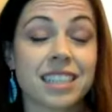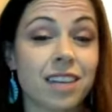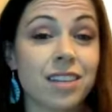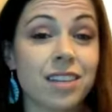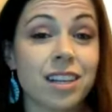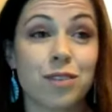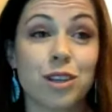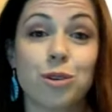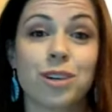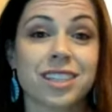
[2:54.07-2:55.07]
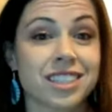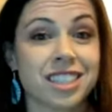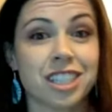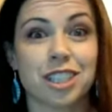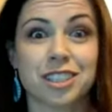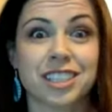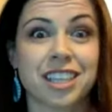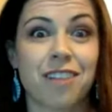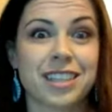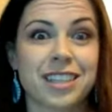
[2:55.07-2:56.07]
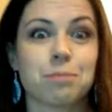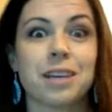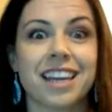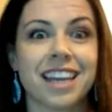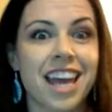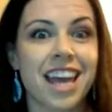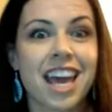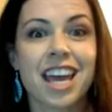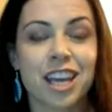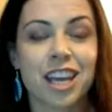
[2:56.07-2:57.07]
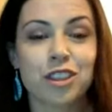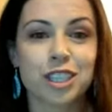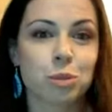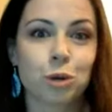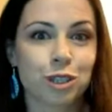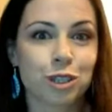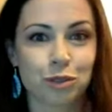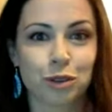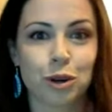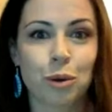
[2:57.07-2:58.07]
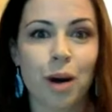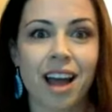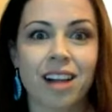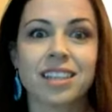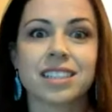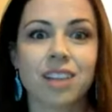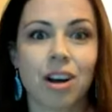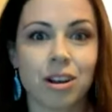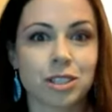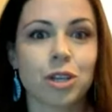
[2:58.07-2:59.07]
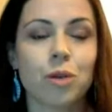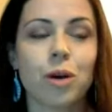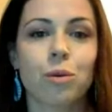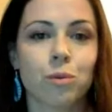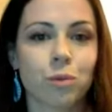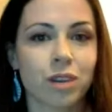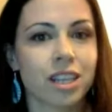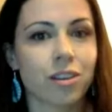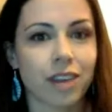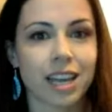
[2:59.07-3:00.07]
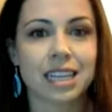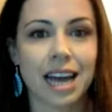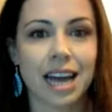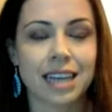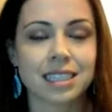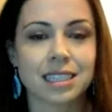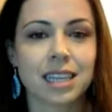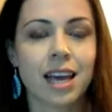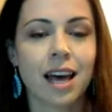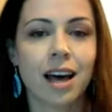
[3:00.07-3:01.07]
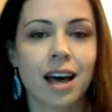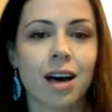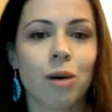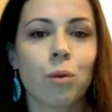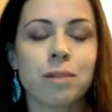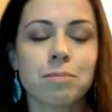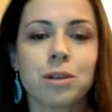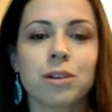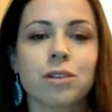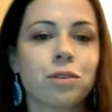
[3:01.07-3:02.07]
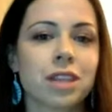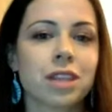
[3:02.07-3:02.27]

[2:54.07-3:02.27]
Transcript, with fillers: Even if you consider yourself as being in this world for a while, it's also a really great class. One beautiful